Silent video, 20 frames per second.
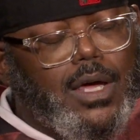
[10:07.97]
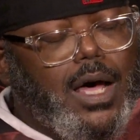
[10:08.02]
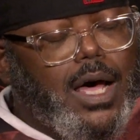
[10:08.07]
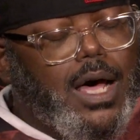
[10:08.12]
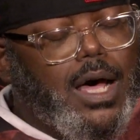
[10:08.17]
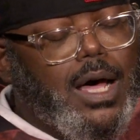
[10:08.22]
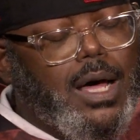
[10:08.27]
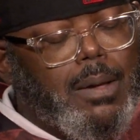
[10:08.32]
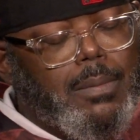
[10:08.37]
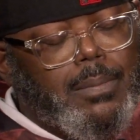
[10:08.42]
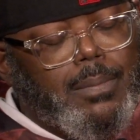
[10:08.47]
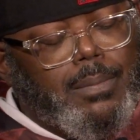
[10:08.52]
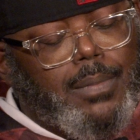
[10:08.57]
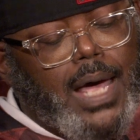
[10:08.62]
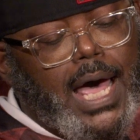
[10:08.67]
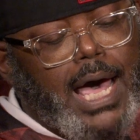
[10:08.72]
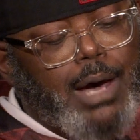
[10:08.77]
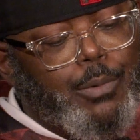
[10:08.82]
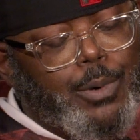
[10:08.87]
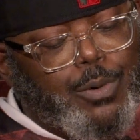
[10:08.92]
Um,
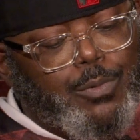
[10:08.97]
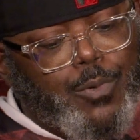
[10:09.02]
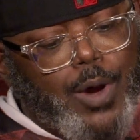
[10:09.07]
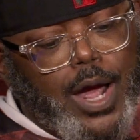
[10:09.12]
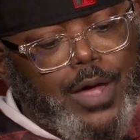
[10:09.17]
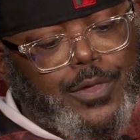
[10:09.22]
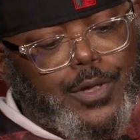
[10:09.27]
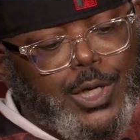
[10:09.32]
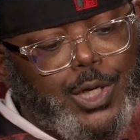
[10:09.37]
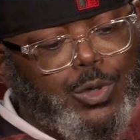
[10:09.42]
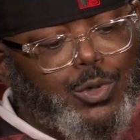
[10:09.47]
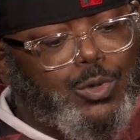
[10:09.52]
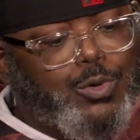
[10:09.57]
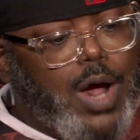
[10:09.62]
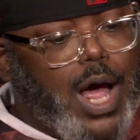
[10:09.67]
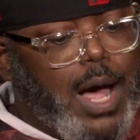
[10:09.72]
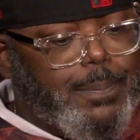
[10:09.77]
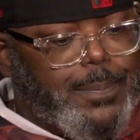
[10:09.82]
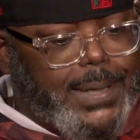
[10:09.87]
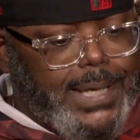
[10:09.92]
I would rather you
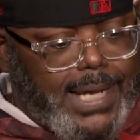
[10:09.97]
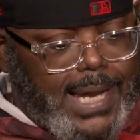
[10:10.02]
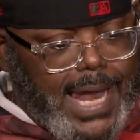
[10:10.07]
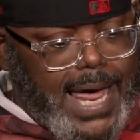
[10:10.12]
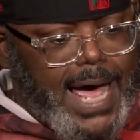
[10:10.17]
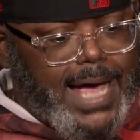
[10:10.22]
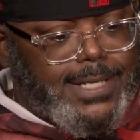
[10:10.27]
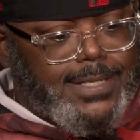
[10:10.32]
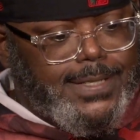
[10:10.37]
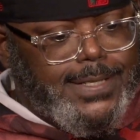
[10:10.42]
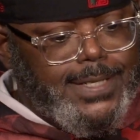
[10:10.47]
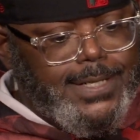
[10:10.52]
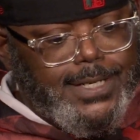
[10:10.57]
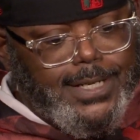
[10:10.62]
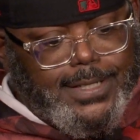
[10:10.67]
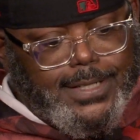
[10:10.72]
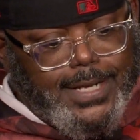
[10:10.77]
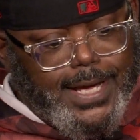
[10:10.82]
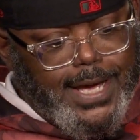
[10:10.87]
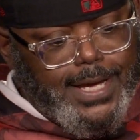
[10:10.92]
drop the class than
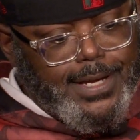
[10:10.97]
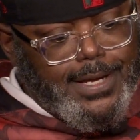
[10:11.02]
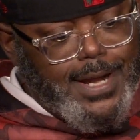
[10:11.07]
to take